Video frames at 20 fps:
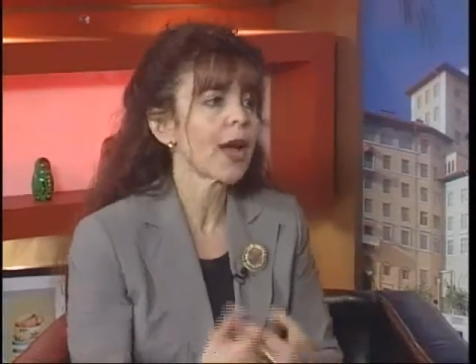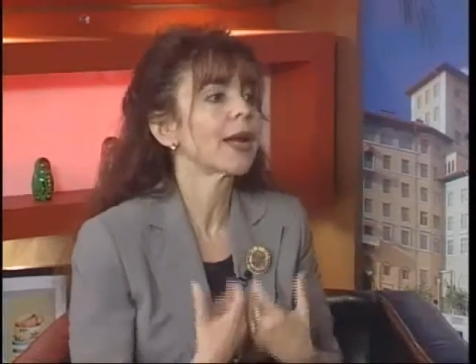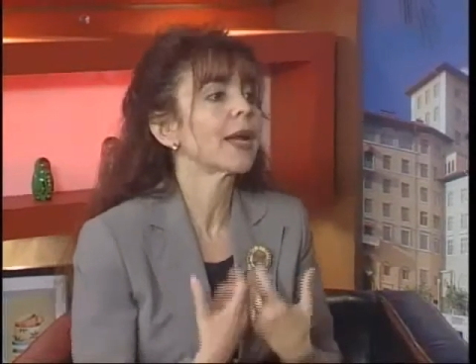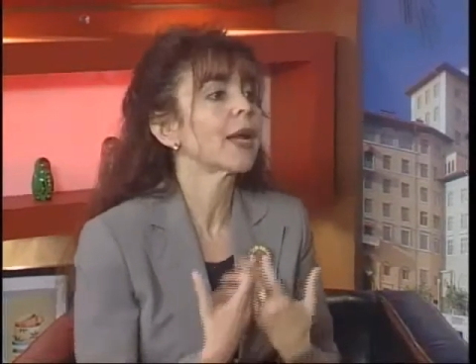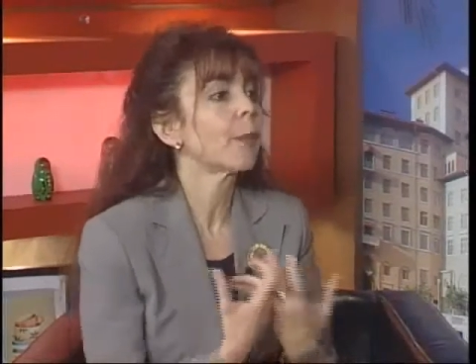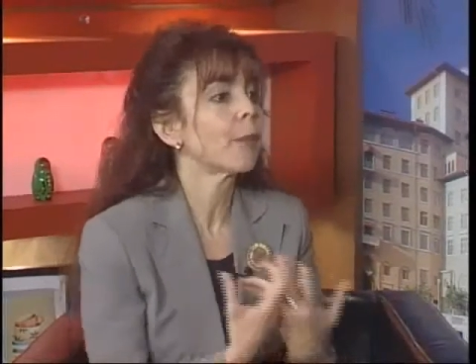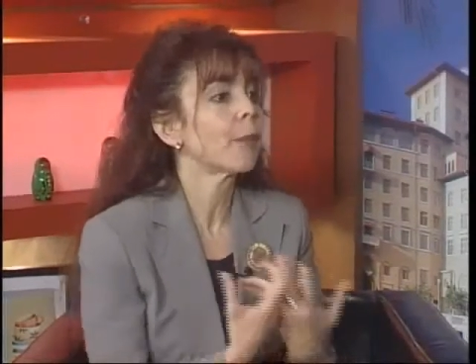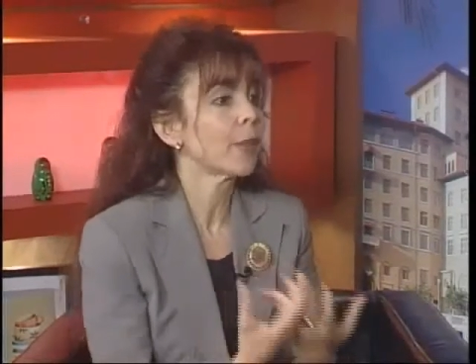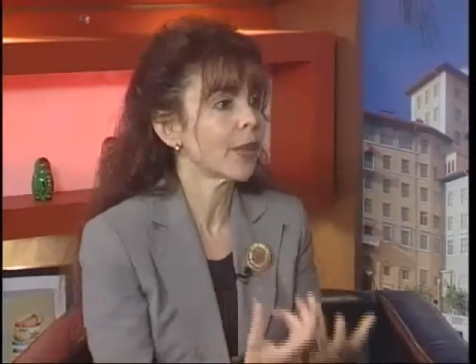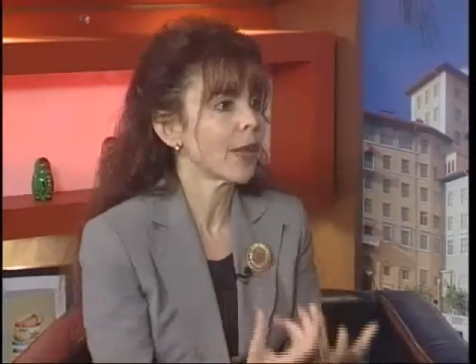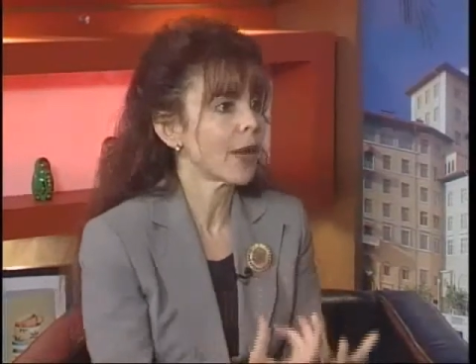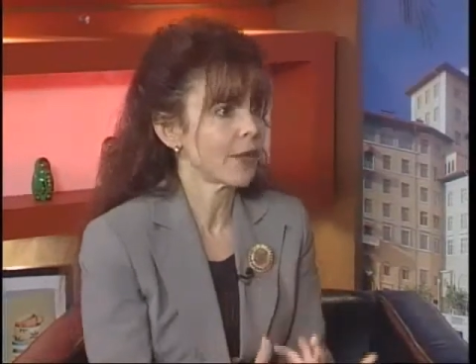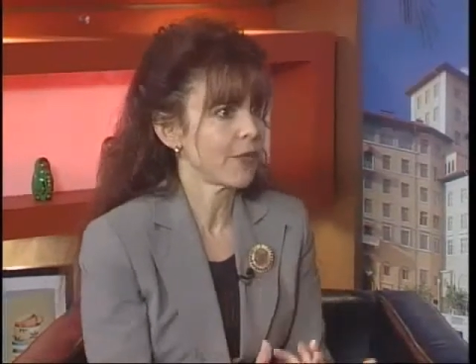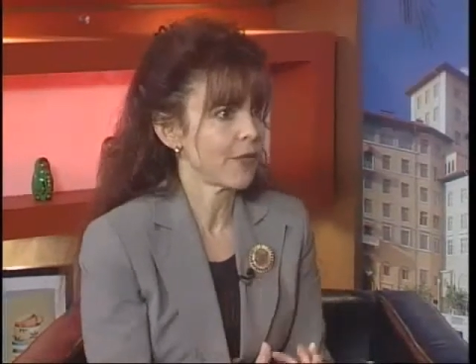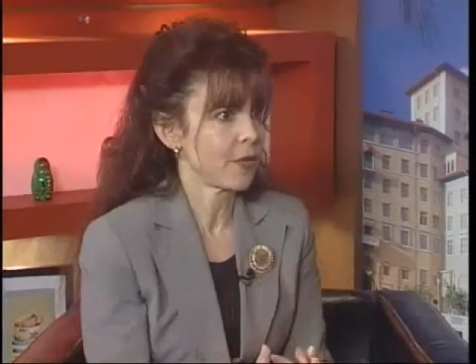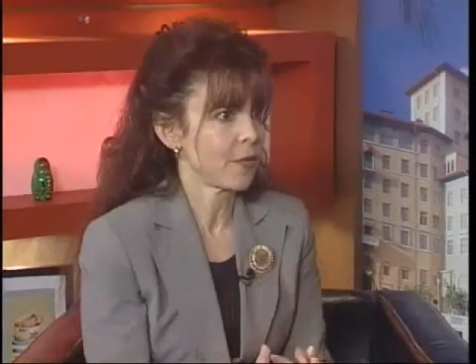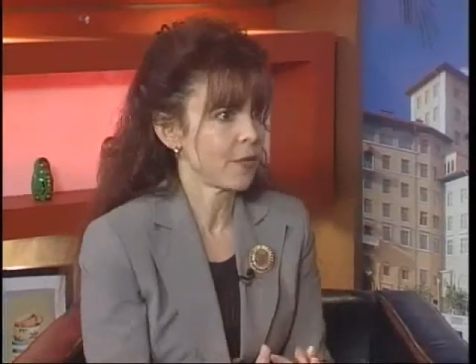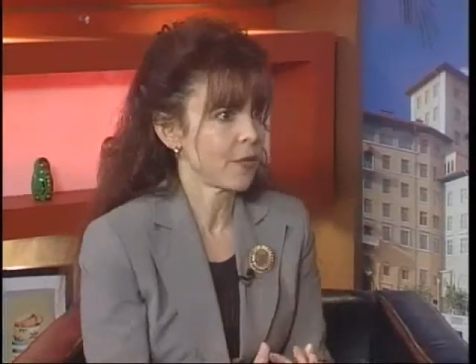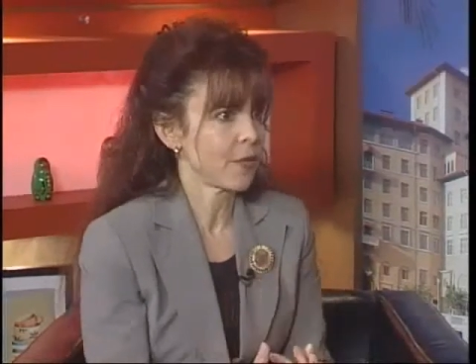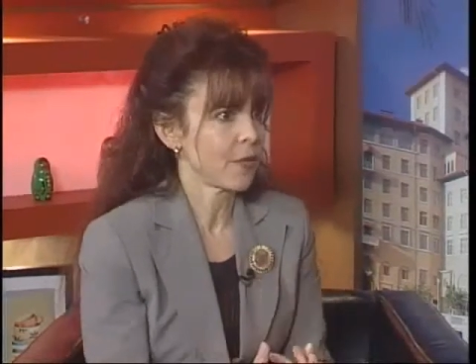and
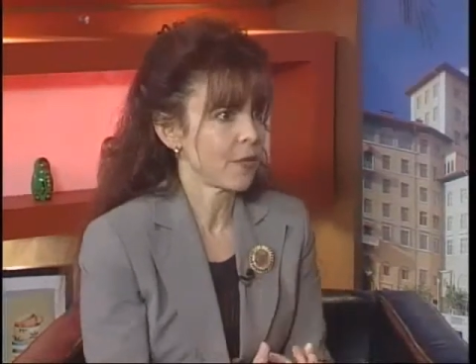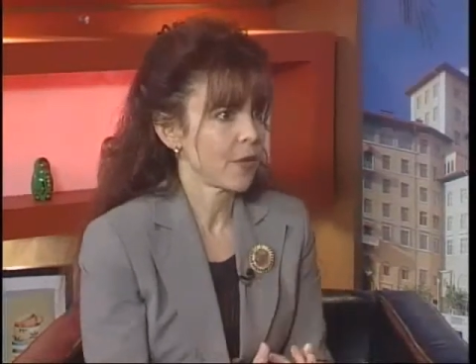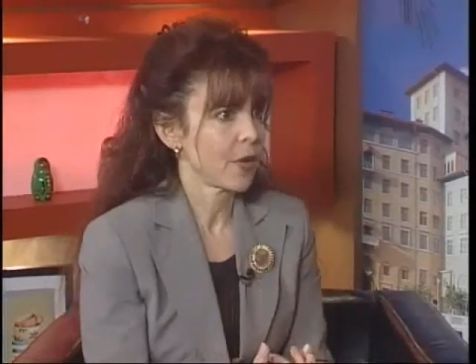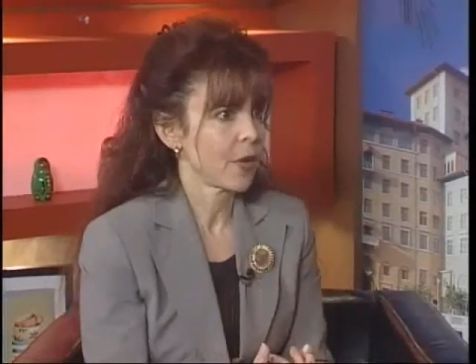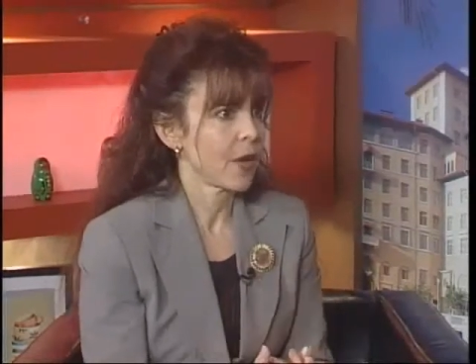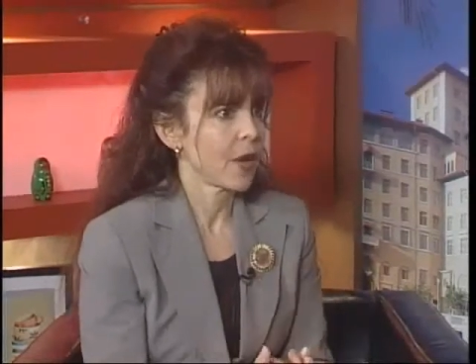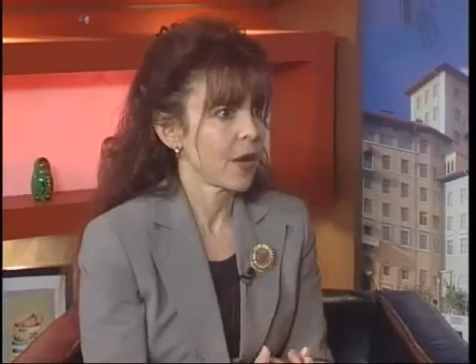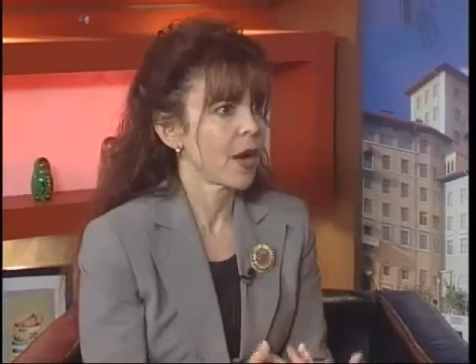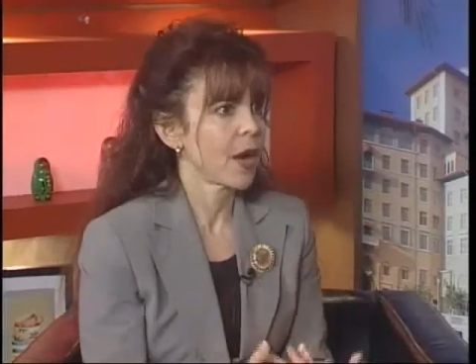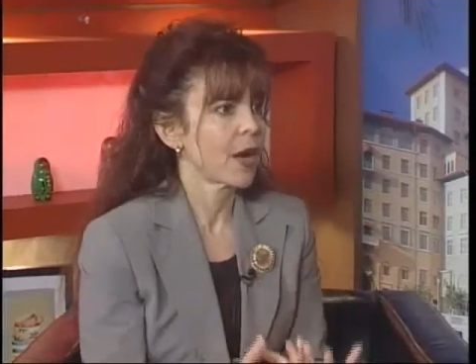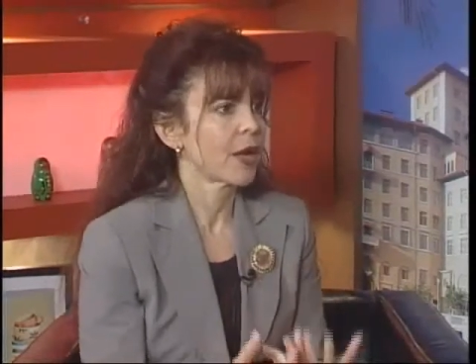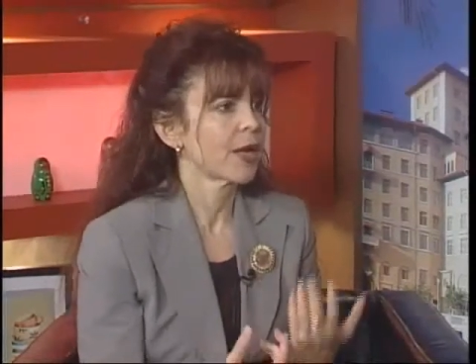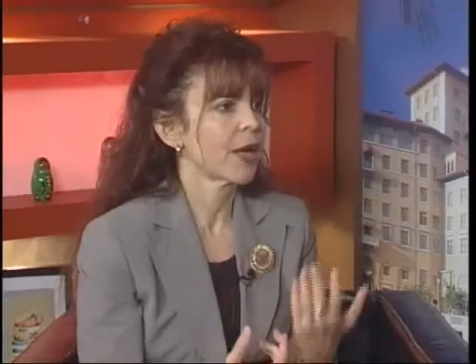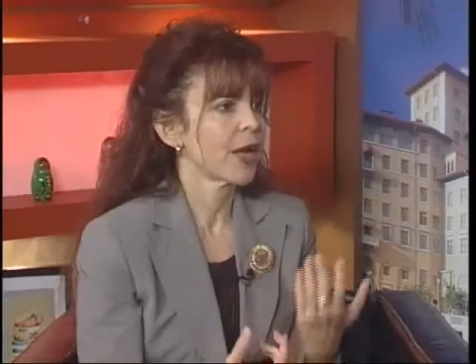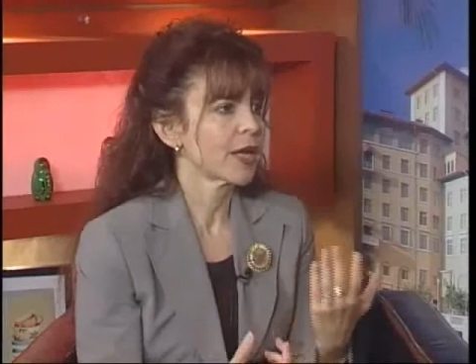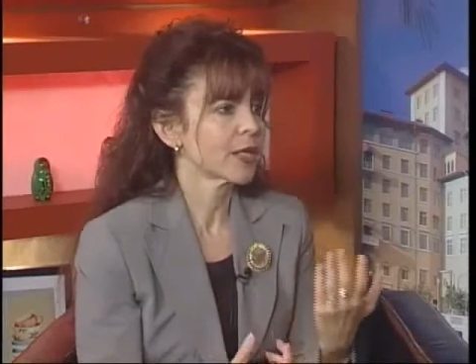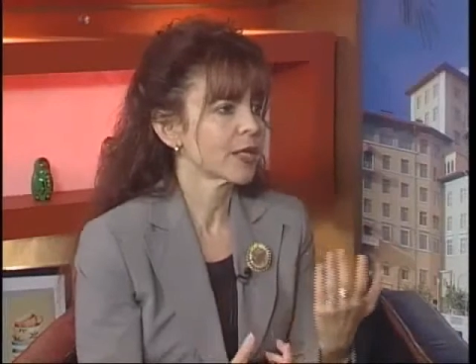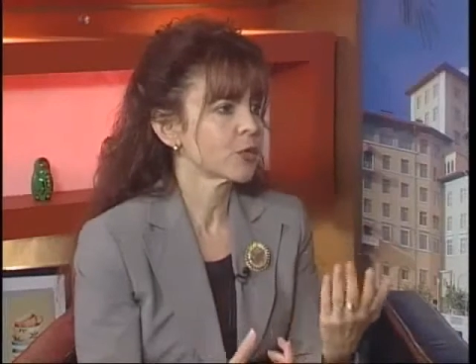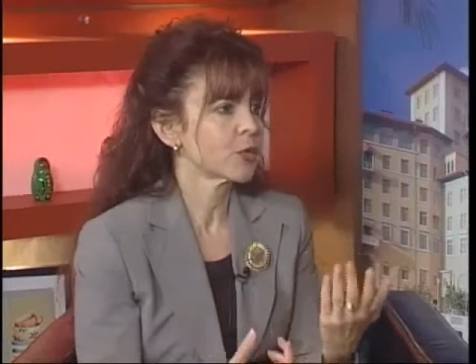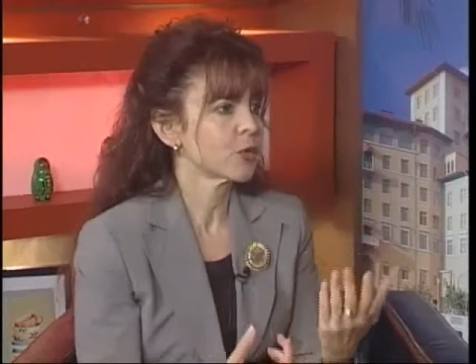apply them.
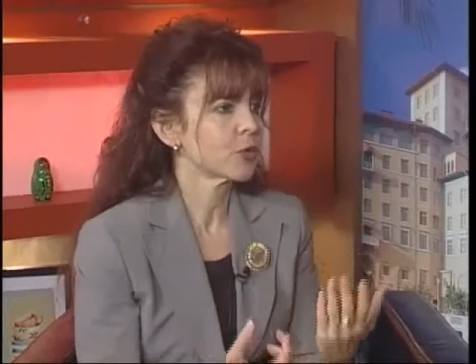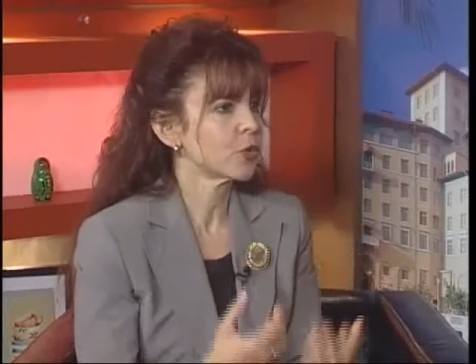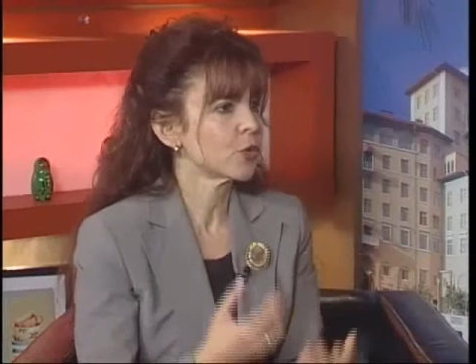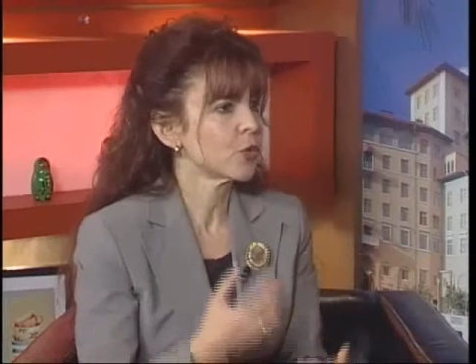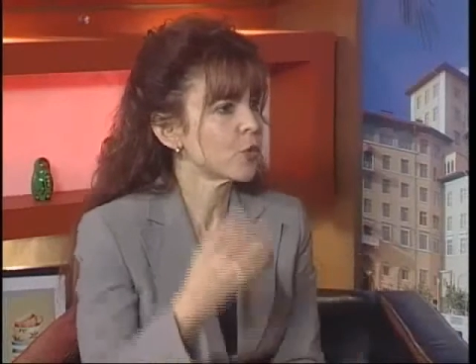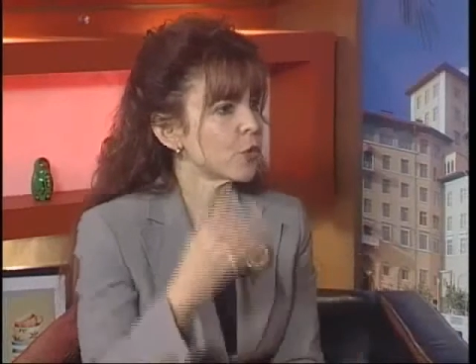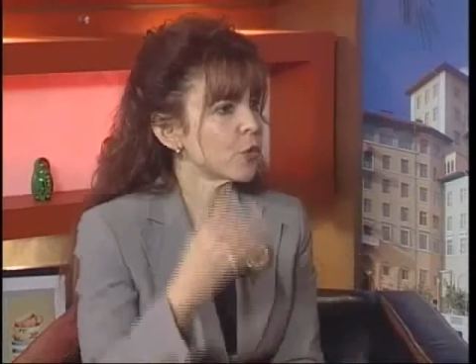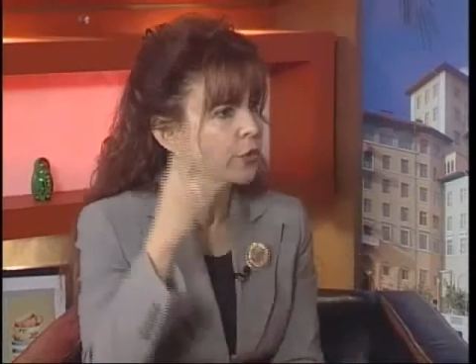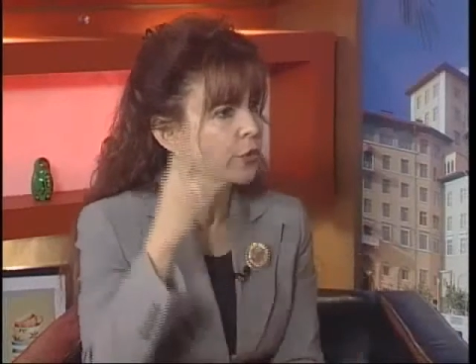And it has to